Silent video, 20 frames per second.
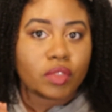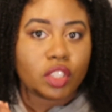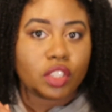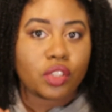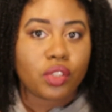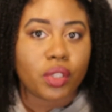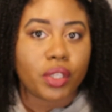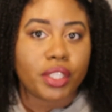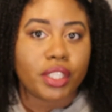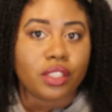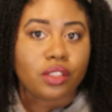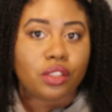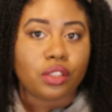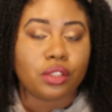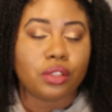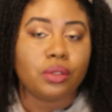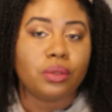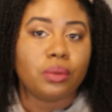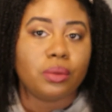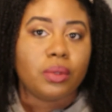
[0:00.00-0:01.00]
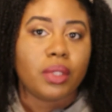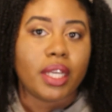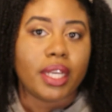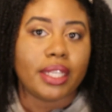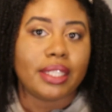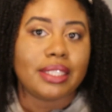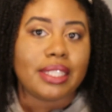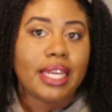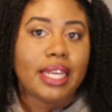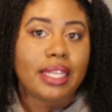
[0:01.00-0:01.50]
starting to
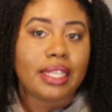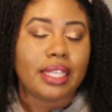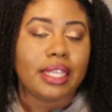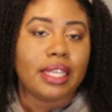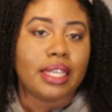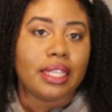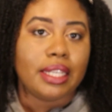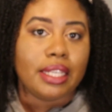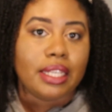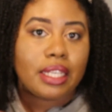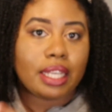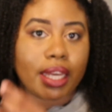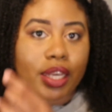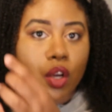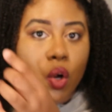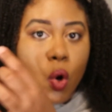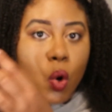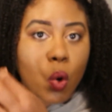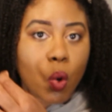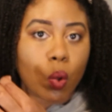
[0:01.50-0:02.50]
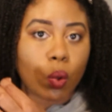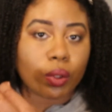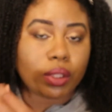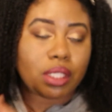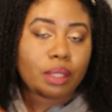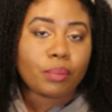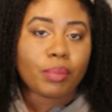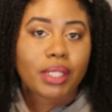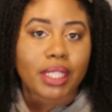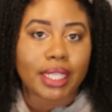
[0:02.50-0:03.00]
like take in and like hold
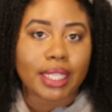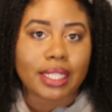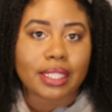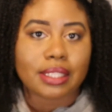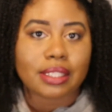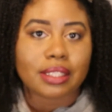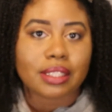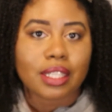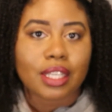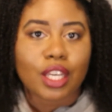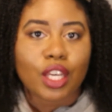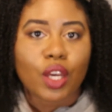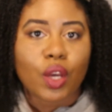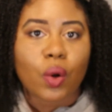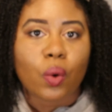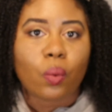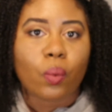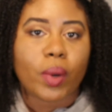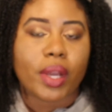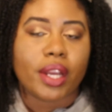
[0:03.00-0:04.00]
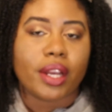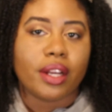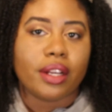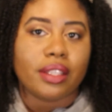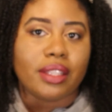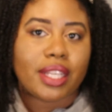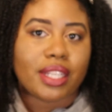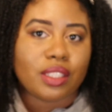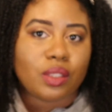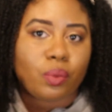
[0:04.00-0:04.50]
in place, where
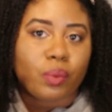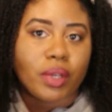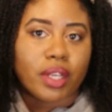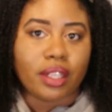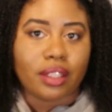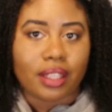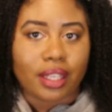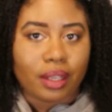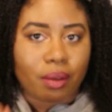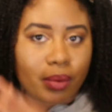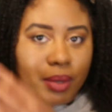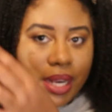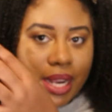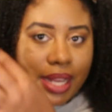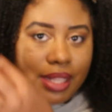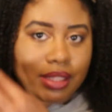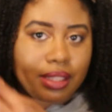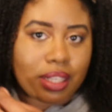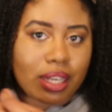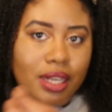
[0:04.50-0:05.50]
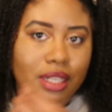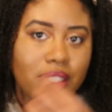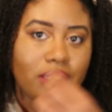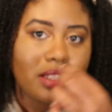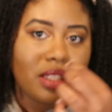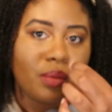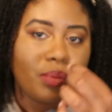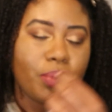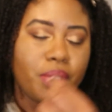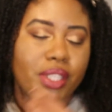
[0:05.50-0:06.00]
that's where I had to kind of
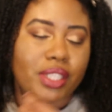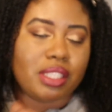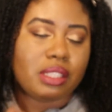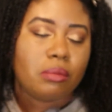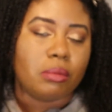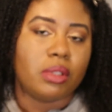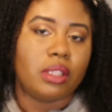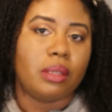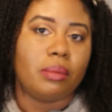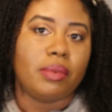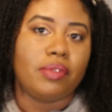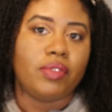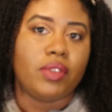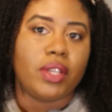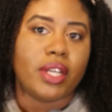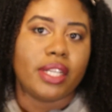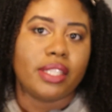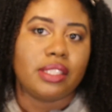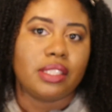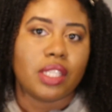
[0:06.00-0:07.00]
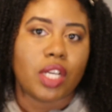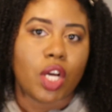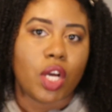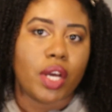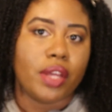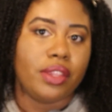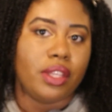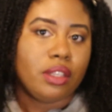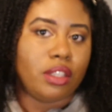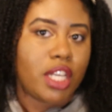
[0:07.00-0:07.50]
separate some of them, if you guys saw,
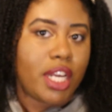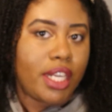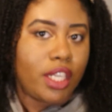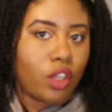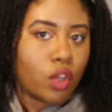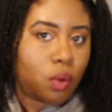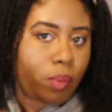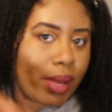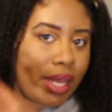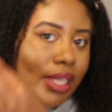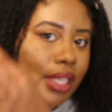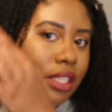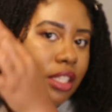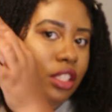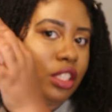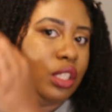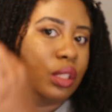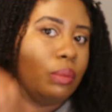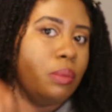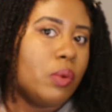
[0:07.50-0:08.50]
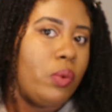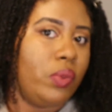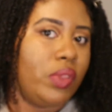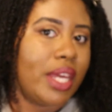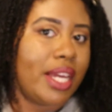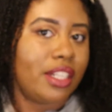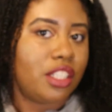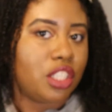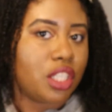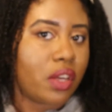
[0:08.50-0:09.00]
and then trying to go back in and smooth
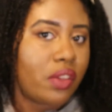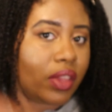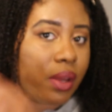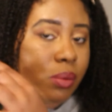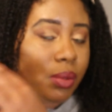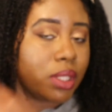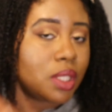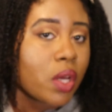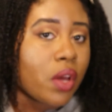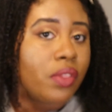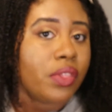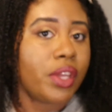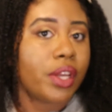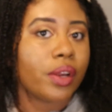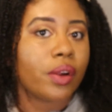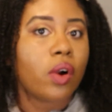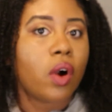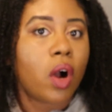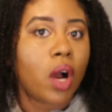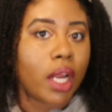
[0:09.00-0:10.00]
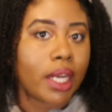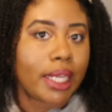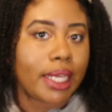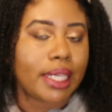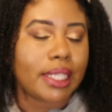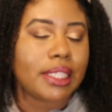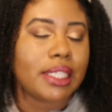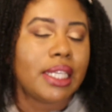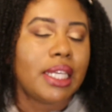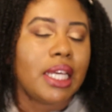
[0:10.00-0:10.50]
that gel that was on
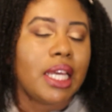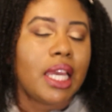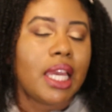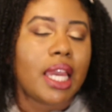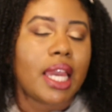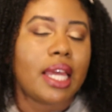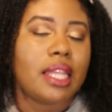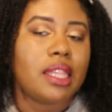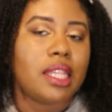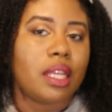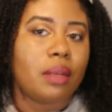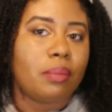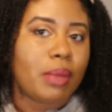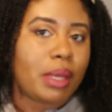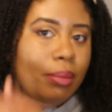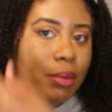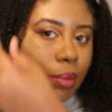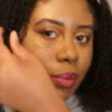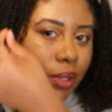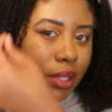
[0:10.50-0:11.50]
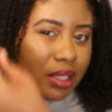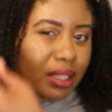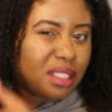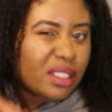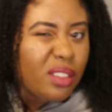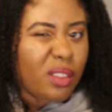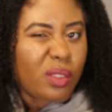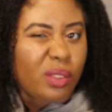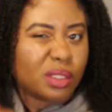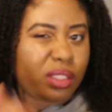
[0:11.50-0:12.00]
it, and then maybe put a
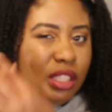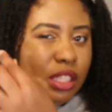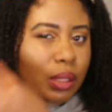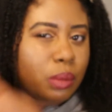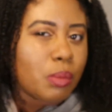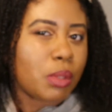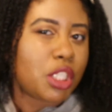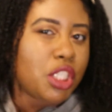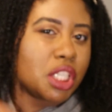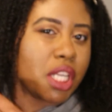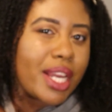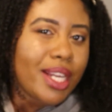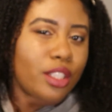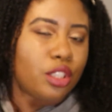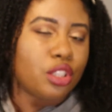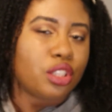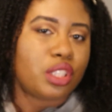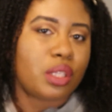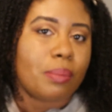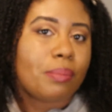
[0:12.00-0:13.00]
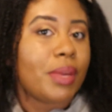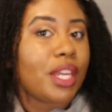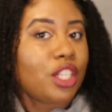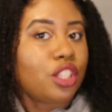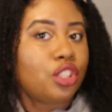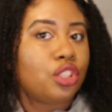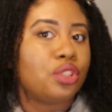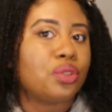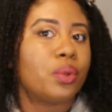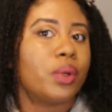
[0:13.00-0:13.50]
little smidget extra to make
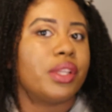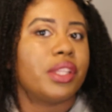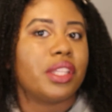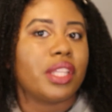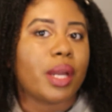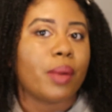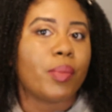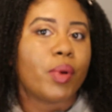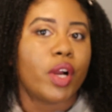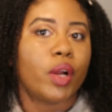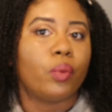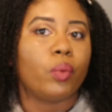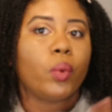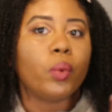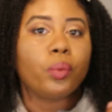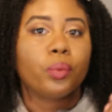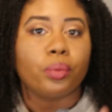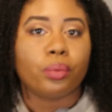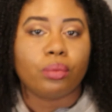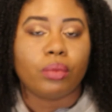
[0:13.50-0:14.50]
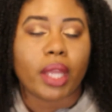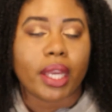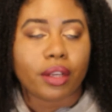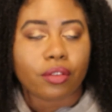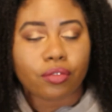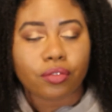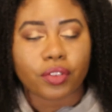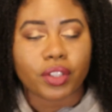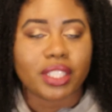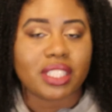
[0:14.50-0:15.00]
sure that that part won't like
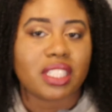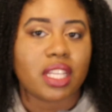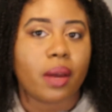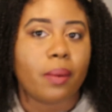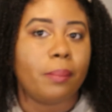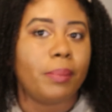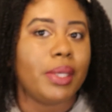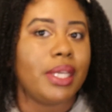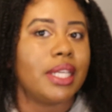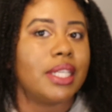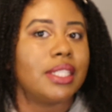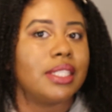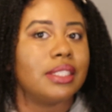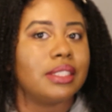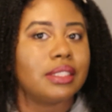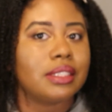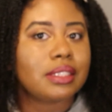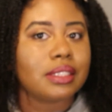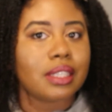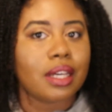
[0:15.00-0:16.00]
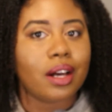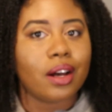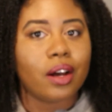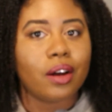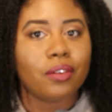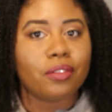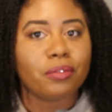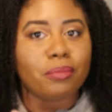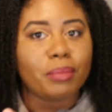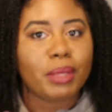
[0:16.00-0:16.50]
frizz up because
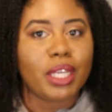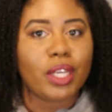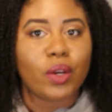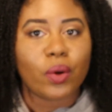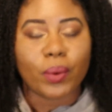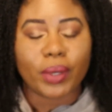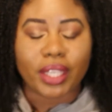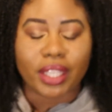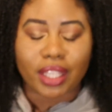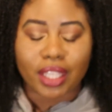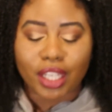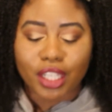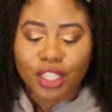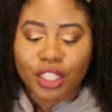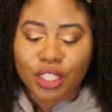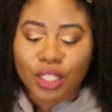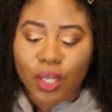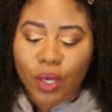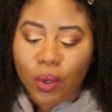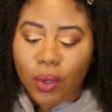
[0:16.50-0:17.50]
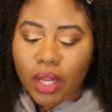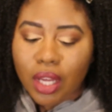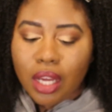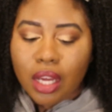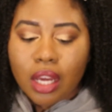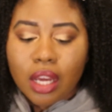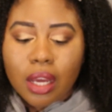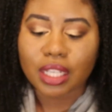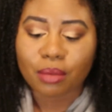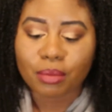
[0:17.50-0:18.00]
of me going in there. So
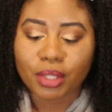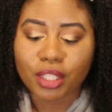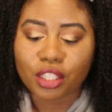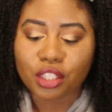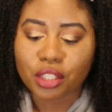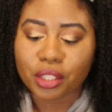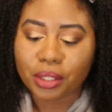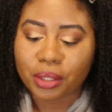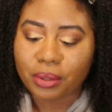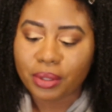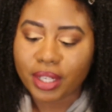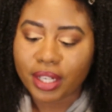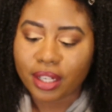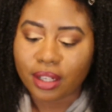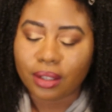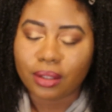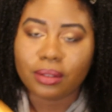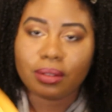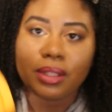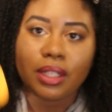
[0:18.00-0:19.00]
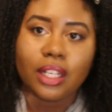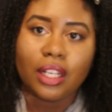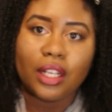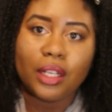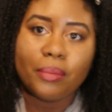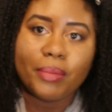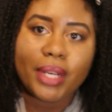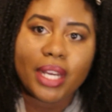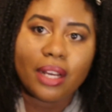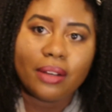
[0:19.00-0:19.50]
I'm going to show you now
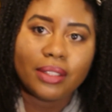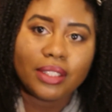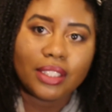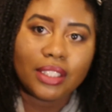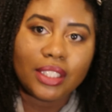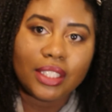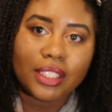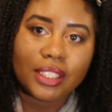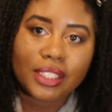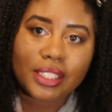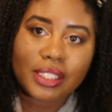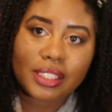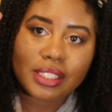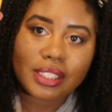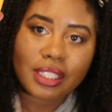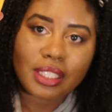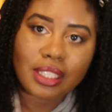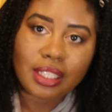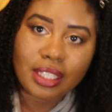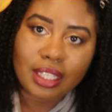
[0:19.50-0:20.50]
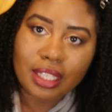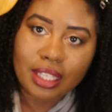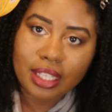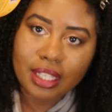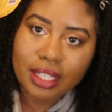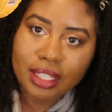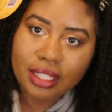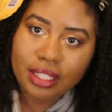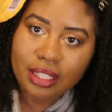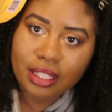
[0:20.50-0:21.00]
how it looks,
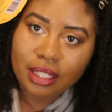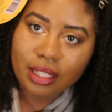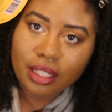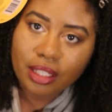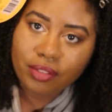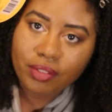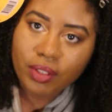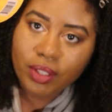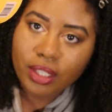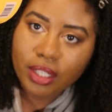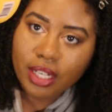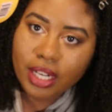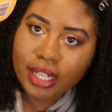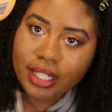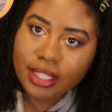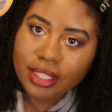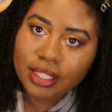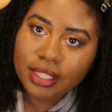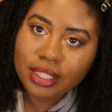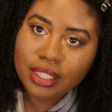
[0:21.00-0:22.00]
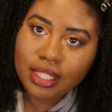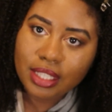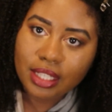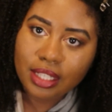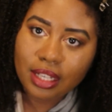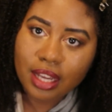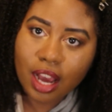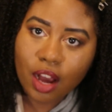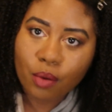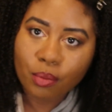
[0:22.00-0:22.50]
and if you could kind of
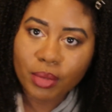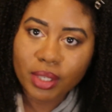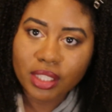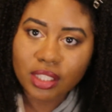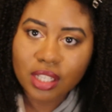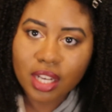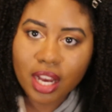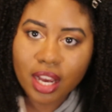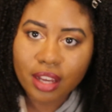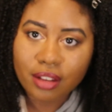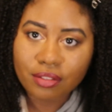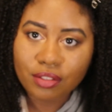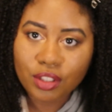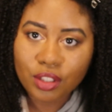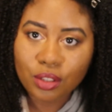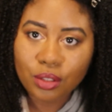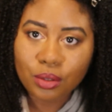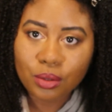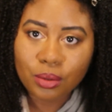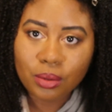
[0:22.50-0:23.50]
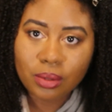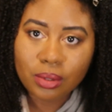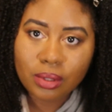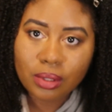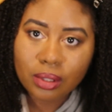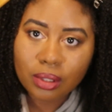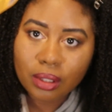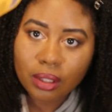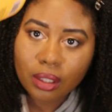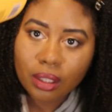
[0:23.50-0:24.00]
see how much I've
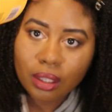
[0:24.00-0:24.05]
used.